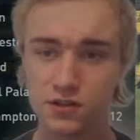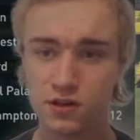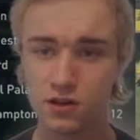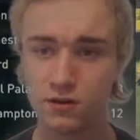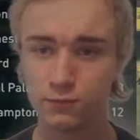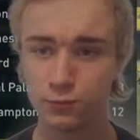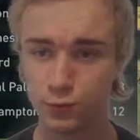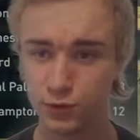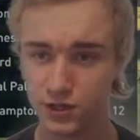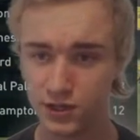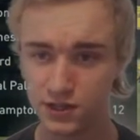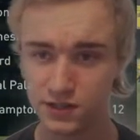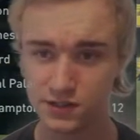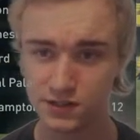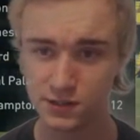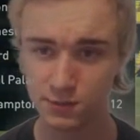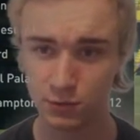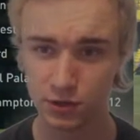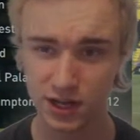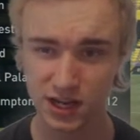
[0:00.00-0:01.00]
start up with the
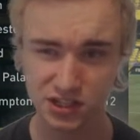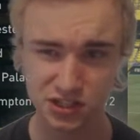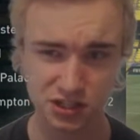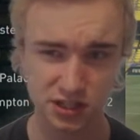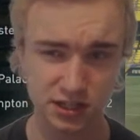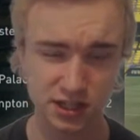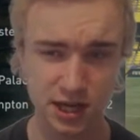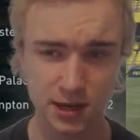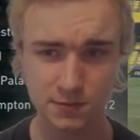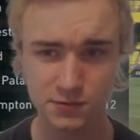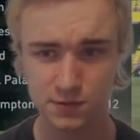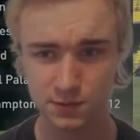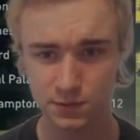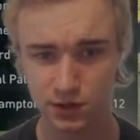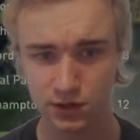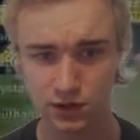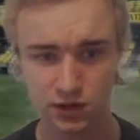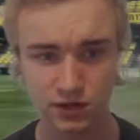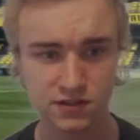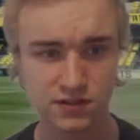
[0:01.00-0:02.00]
simulation games. I'm
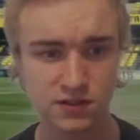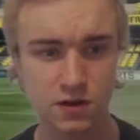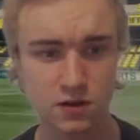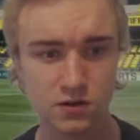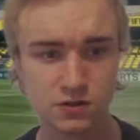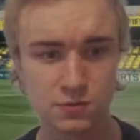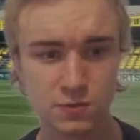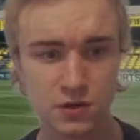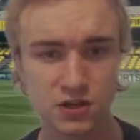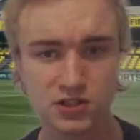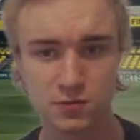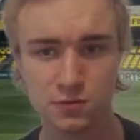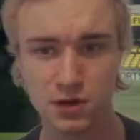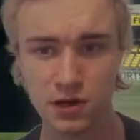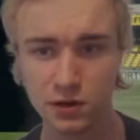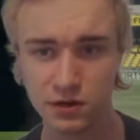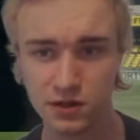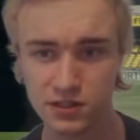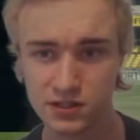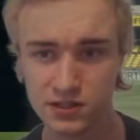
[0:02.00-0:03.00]
not gonna talk so much
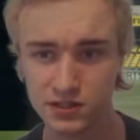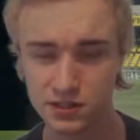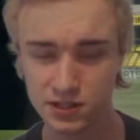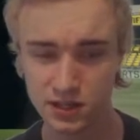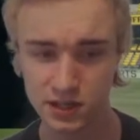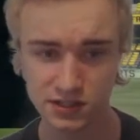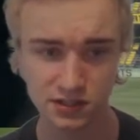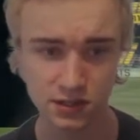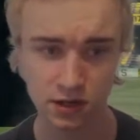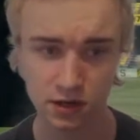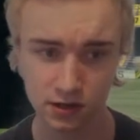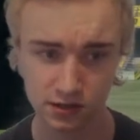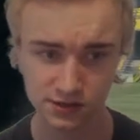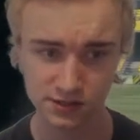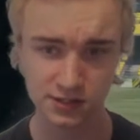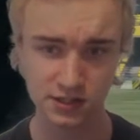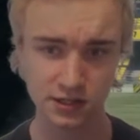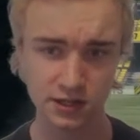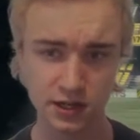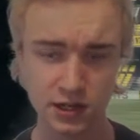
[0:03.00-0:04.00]
about it. It's against Hull
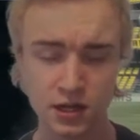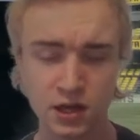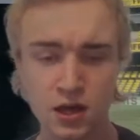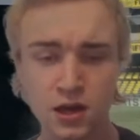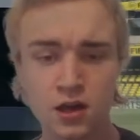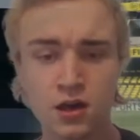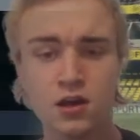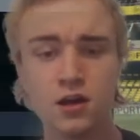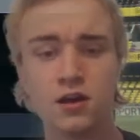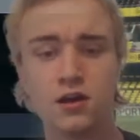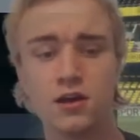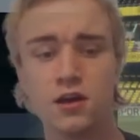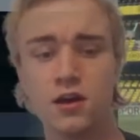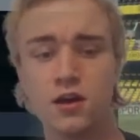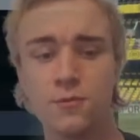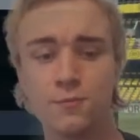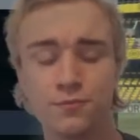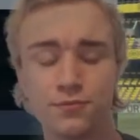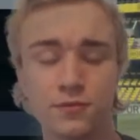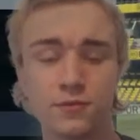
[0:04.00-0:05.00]
City.
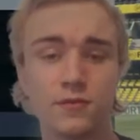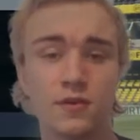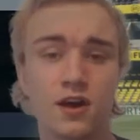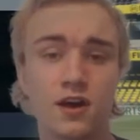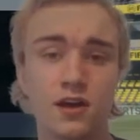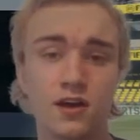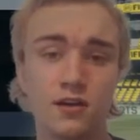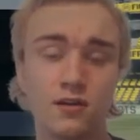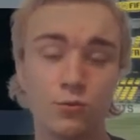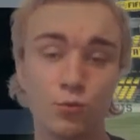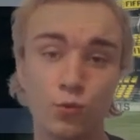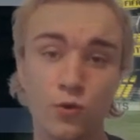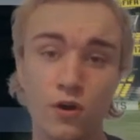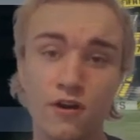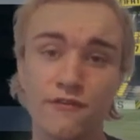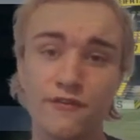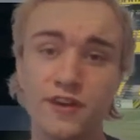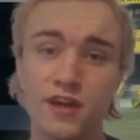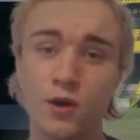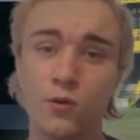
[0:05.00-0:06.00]

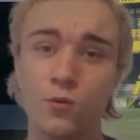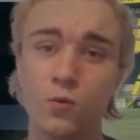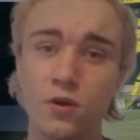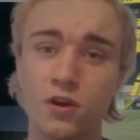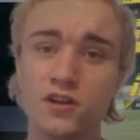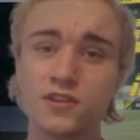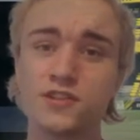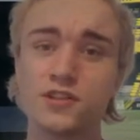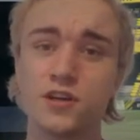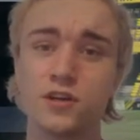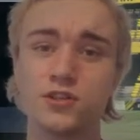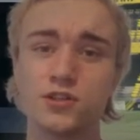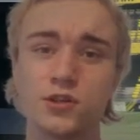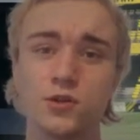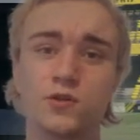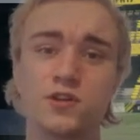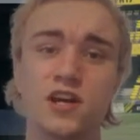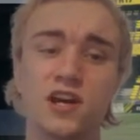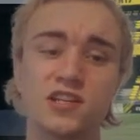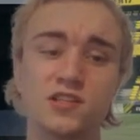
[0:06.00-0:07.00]
One thing I wanna talk to
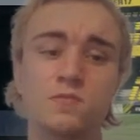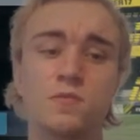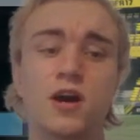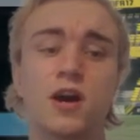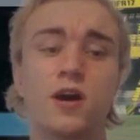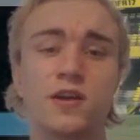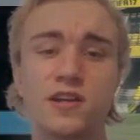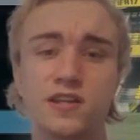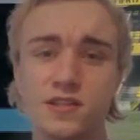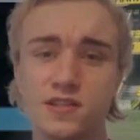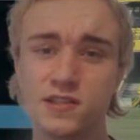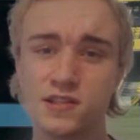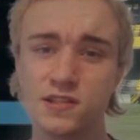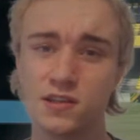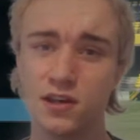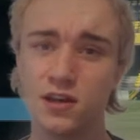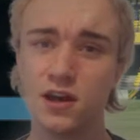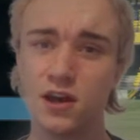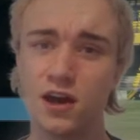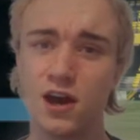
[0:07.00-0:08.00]
you guys about is
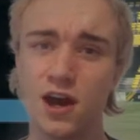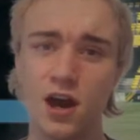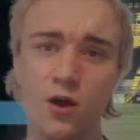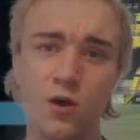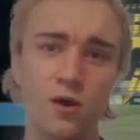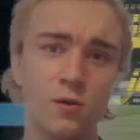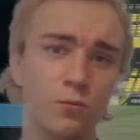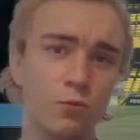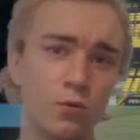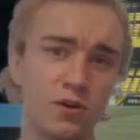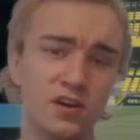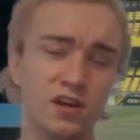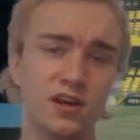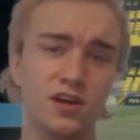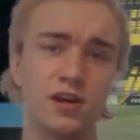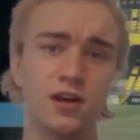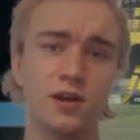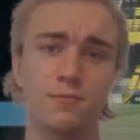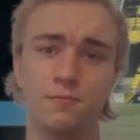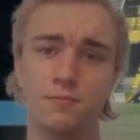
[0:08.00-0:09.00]
how I
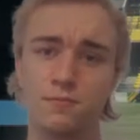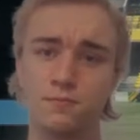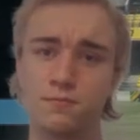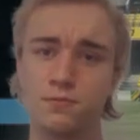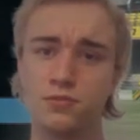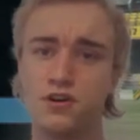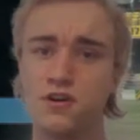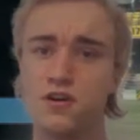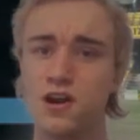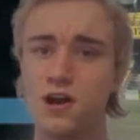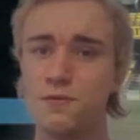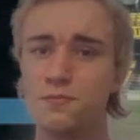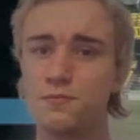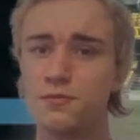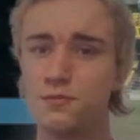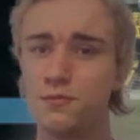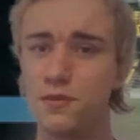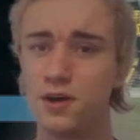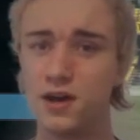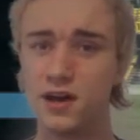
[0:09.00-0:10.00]
wanna put
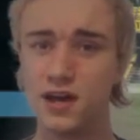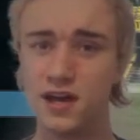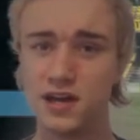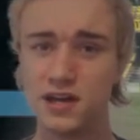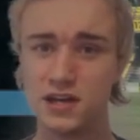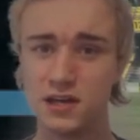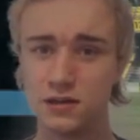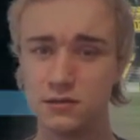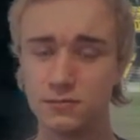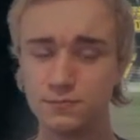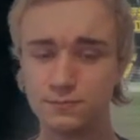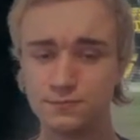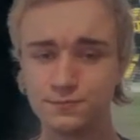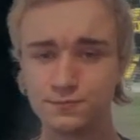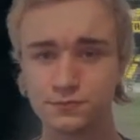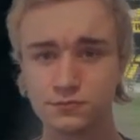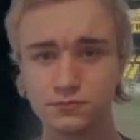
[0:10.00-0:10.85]
up my